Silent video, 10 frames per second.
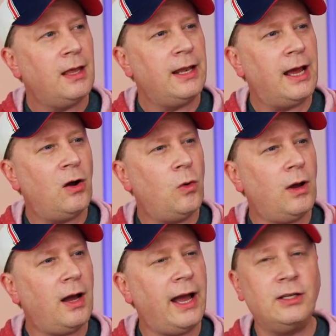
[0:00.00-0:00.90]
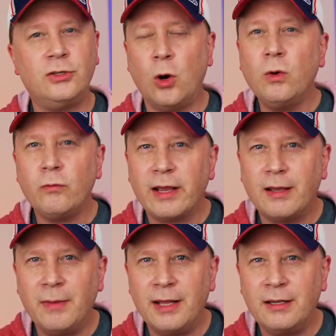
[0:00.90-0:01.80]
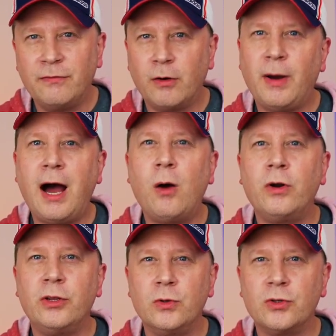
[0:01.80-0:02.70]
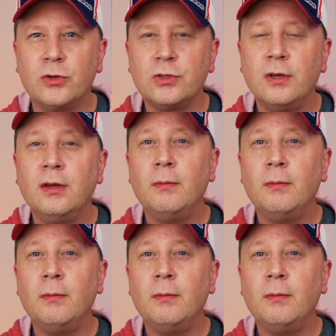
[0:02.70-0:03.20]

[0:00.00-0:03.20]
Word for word: Now, I don't recommend it for power users,